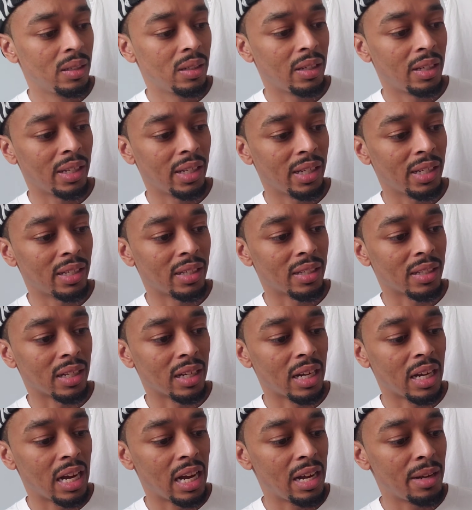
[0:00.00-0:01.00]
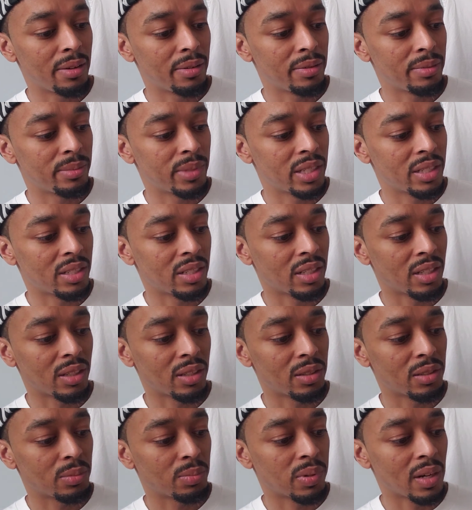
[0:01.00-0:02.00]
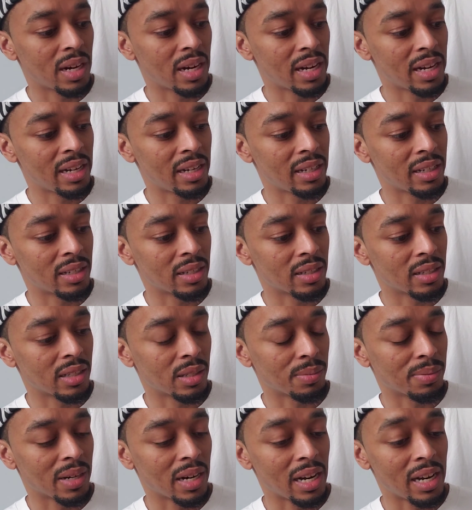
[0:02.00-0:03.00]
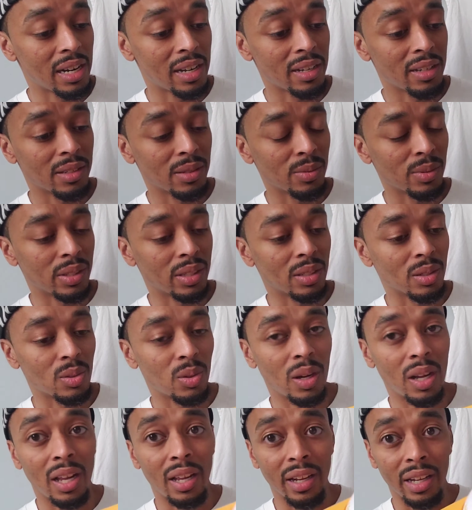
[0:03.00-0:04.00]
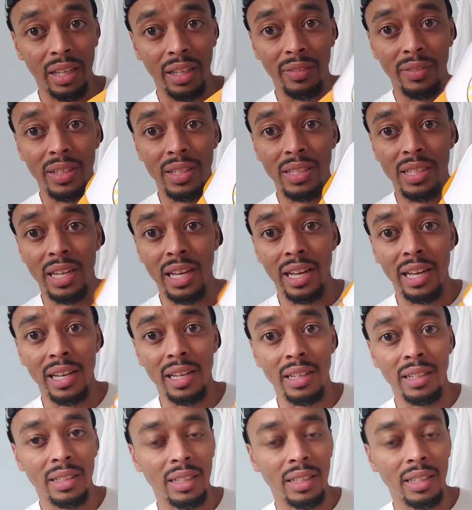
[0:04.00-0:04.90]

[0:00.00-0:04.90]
And I'm just so surprised with the quality of this hat.